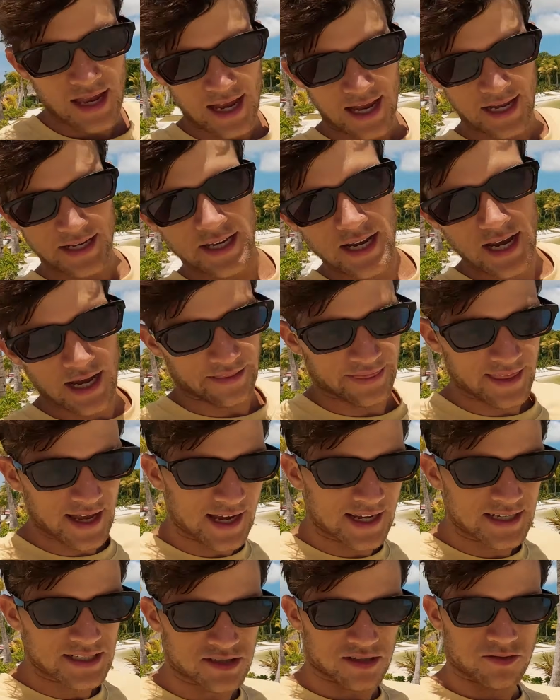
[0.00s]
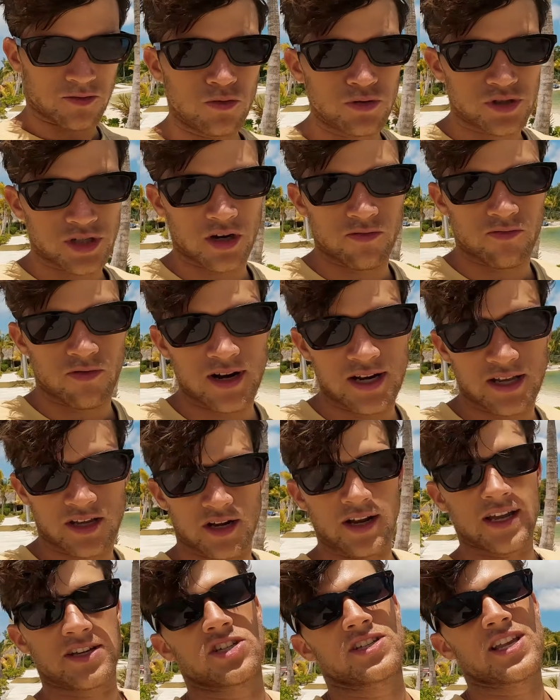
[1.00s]
And yeah, that is also really
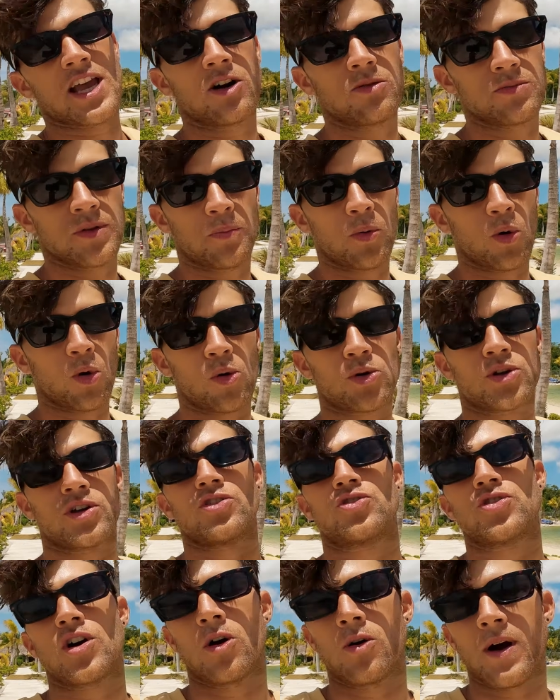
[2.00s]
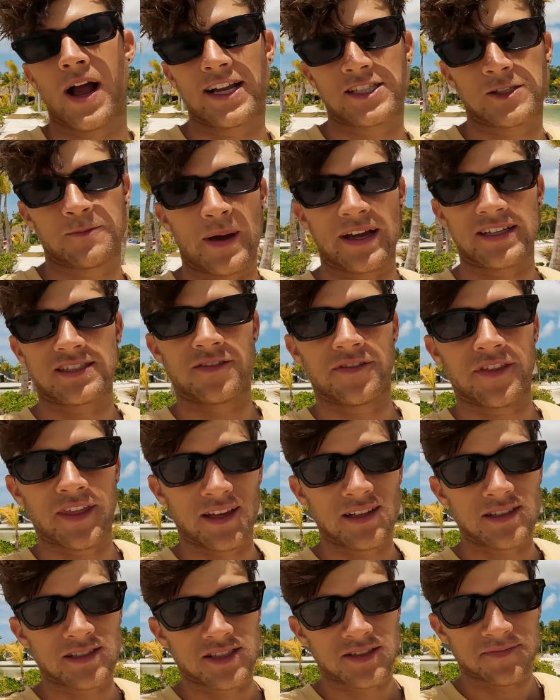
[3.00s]
going to just help the board control aspect of
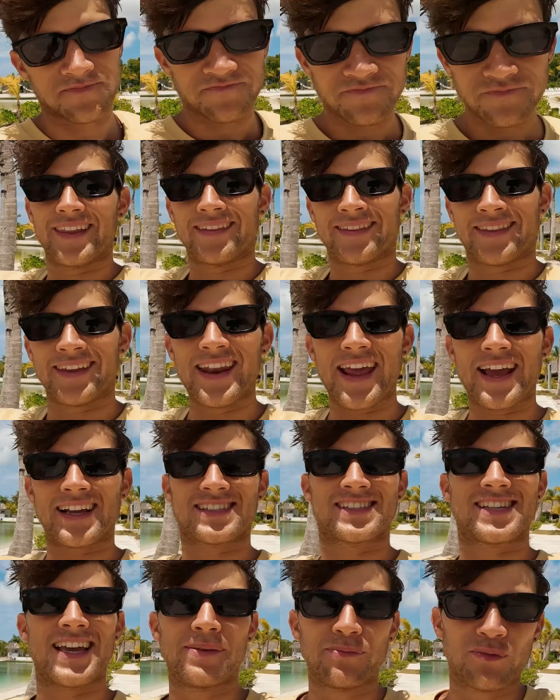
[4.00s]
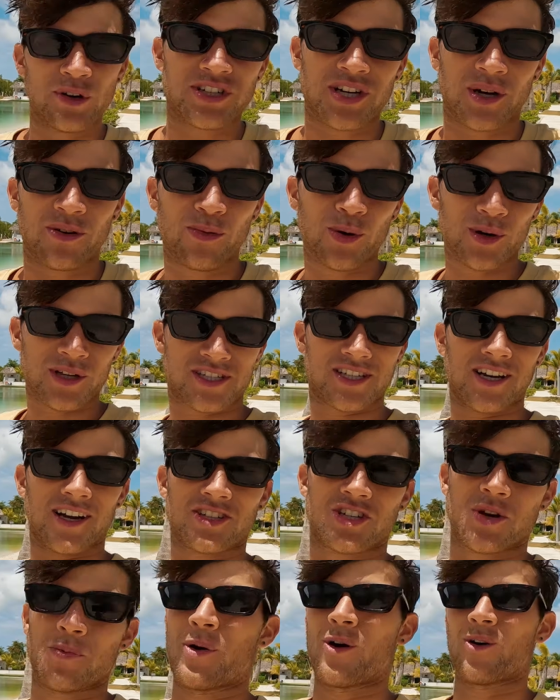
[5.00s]
things. The next tip which I want to
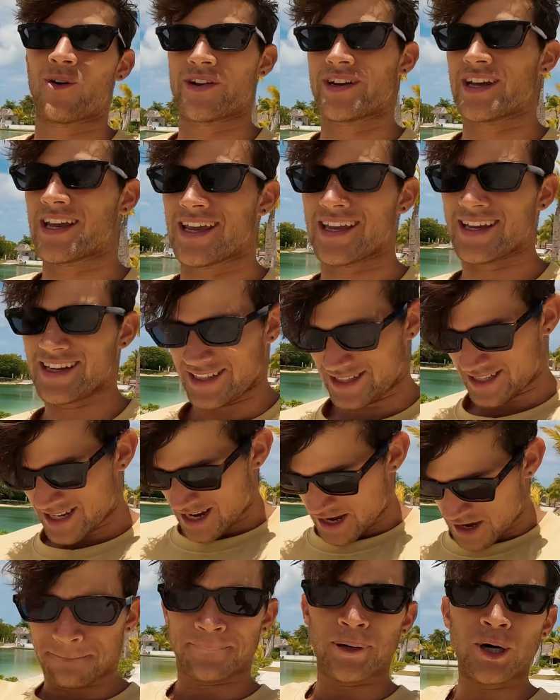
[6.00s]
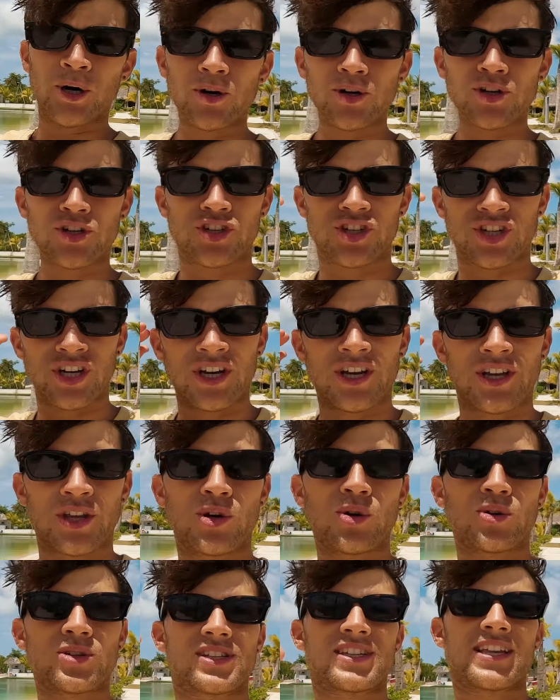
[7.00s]
touch upon is push
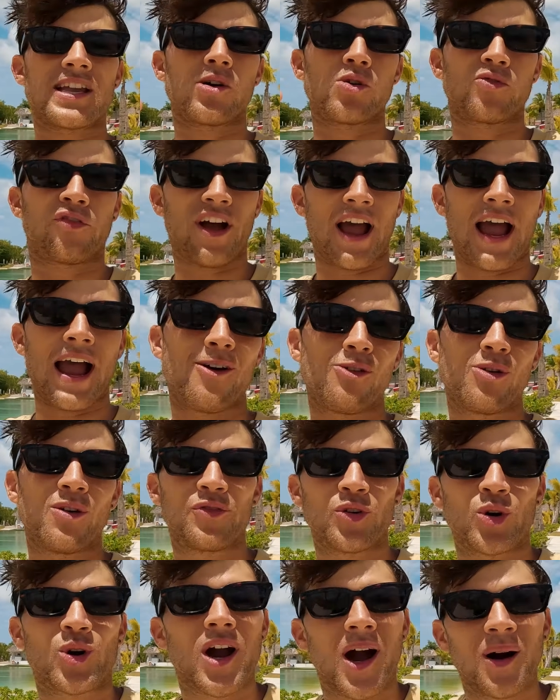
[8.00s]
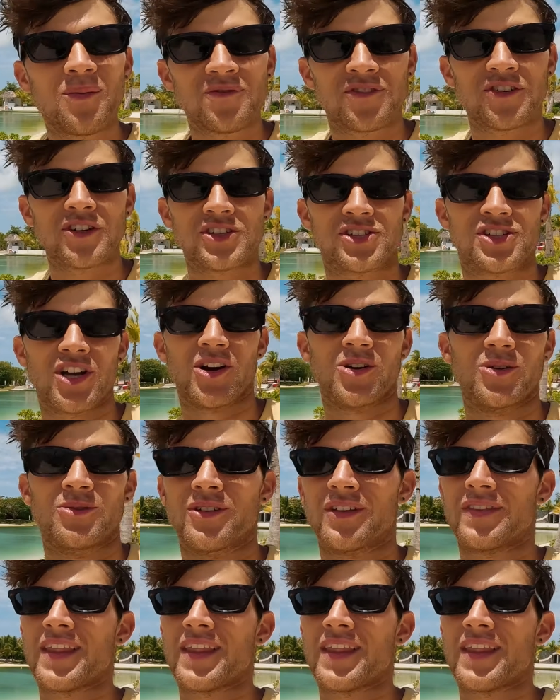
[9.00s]
yourself out of your comfort zone.